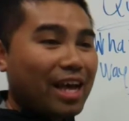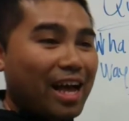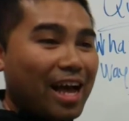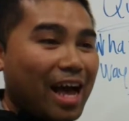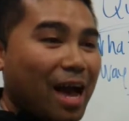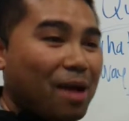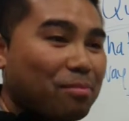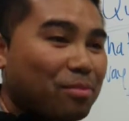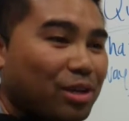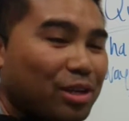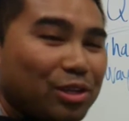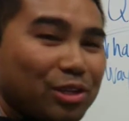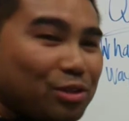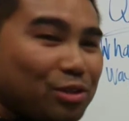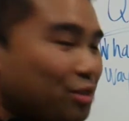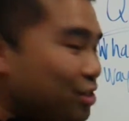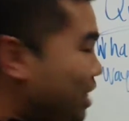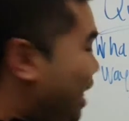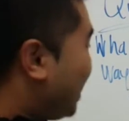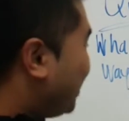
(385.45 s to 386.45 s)
I'm going to
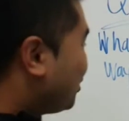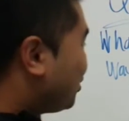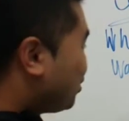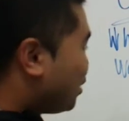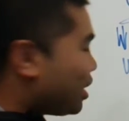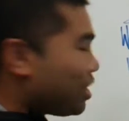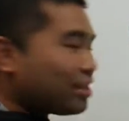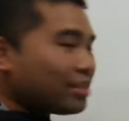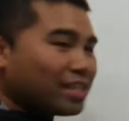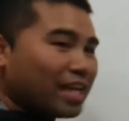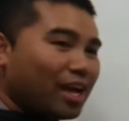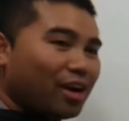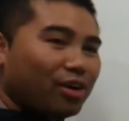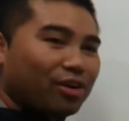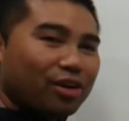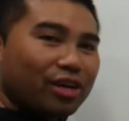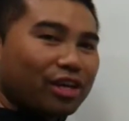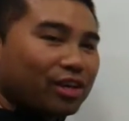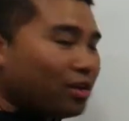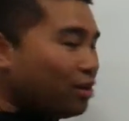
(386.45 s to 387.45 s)
use that. So here's
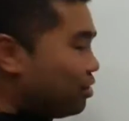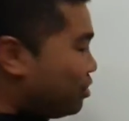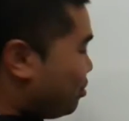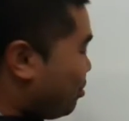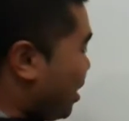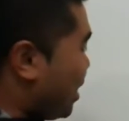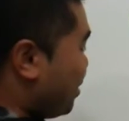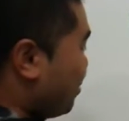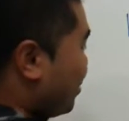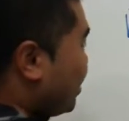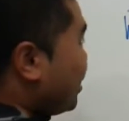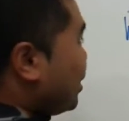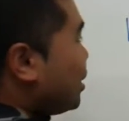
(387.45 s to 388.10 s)
how it goes, right?